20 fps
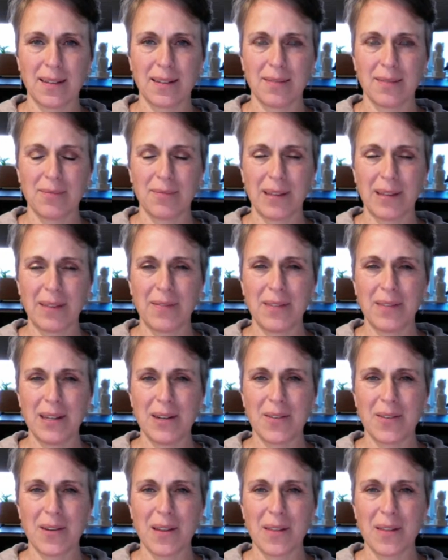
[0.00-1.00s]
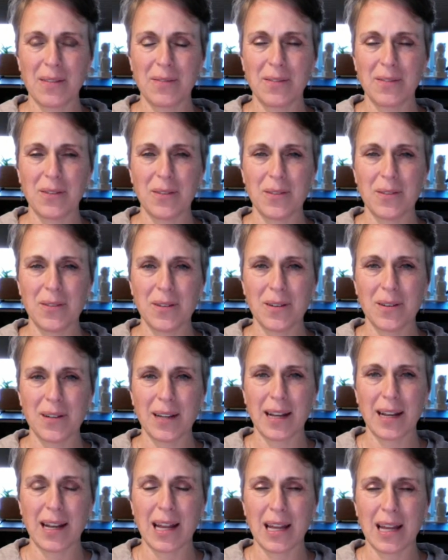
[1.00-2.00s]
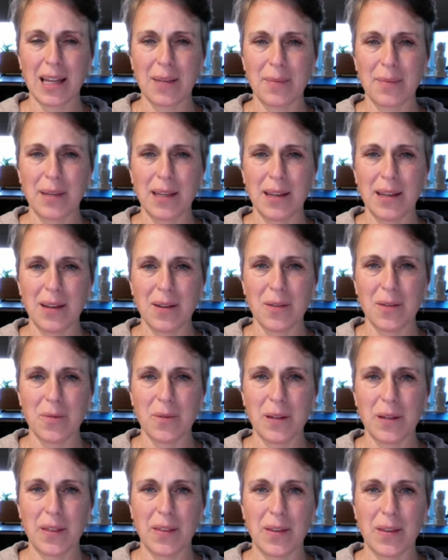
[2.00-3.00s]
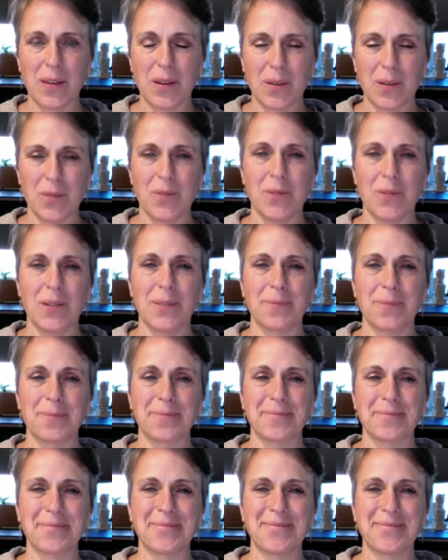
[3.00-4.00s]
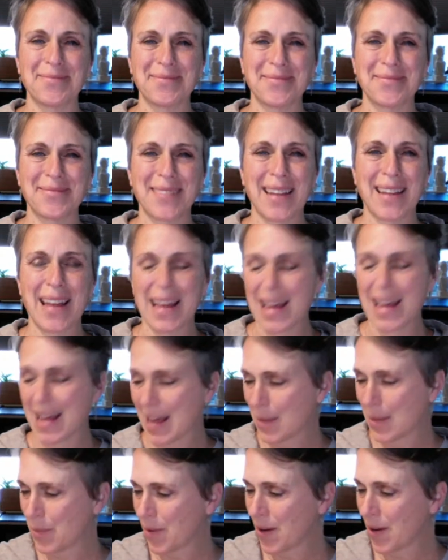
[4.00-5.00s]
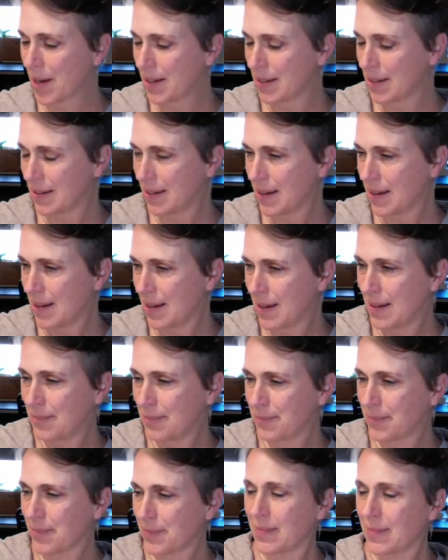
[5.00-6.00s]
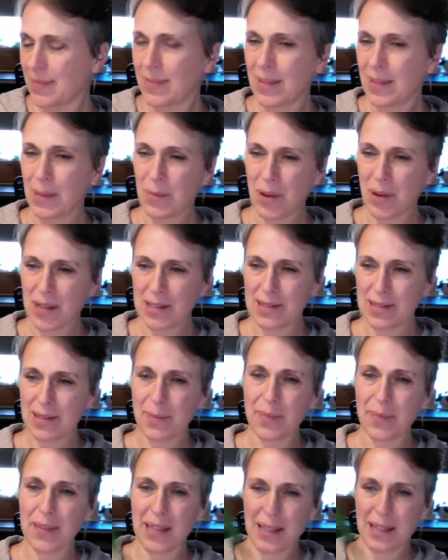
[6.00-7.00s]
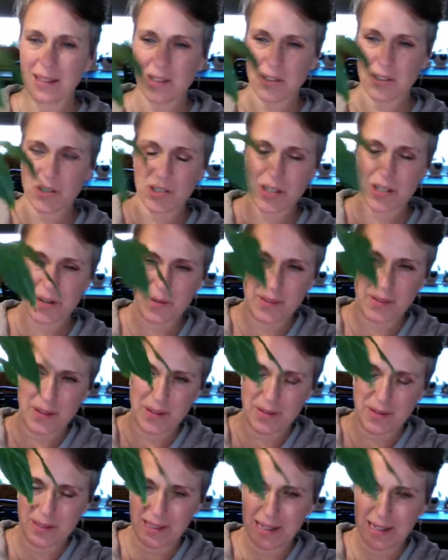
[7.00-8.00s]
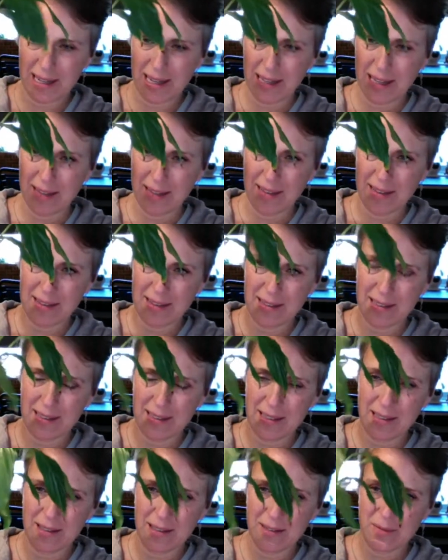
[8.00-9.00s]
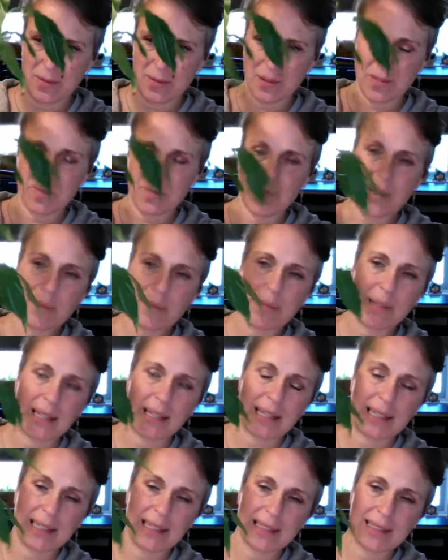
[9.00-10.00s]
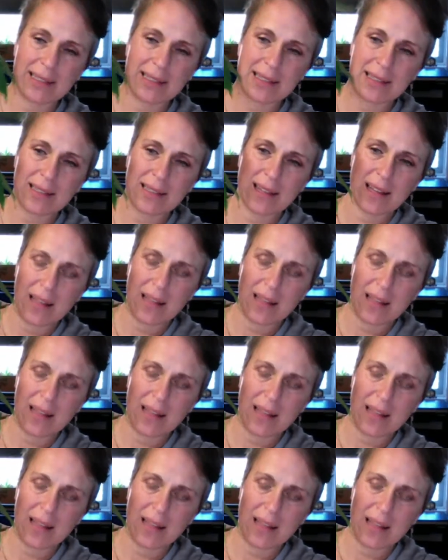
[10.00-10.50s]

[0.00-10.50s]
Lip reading: My feet are on the floor and I am here with you. I brought something to share with you today. This is one of my plants.